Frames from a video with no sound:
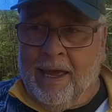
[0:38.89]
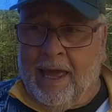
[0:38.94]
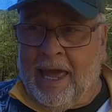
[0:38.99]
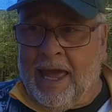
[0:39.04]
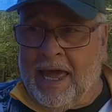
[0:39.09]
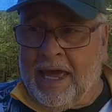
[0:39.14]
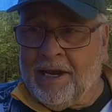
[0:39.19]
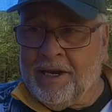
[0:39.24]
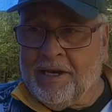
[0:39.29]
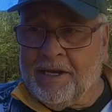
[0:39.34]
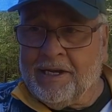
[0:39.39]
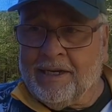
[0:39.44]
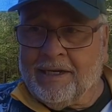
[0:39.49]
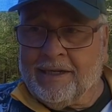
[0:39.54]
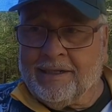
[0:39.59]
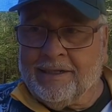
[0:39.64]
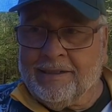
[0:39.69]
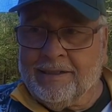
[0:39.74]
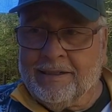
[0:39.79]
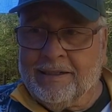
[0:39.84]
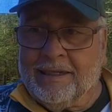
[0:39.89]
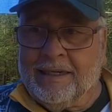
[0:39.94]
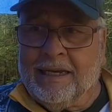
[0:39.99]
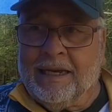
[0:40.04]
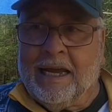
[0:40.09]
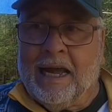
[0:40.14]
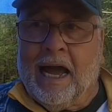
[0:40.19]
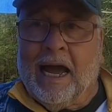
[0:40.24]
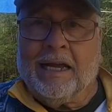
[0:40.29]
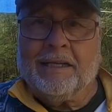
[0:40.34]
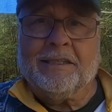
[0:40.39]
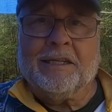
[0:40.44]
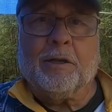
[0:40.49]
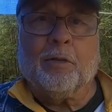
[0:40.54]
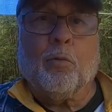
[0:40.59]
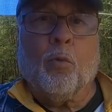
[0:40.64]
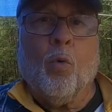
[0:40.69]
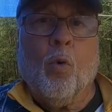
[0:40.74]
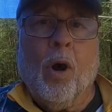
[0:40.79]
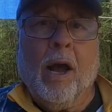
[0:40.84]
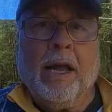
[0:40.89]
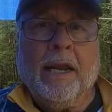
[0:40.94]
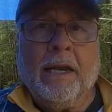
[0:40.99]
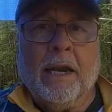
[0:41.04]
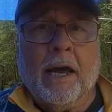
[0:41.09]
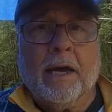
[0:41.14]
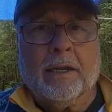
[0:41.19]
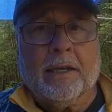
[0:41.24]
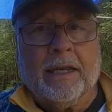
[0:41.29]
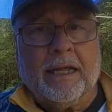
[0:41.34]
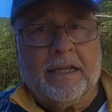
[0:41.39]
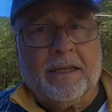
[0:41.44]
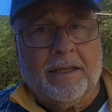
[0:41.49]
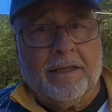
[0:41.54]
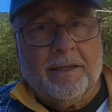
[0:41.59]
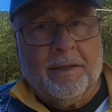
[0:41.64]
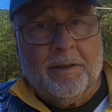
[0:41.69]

And uh, I said, why not let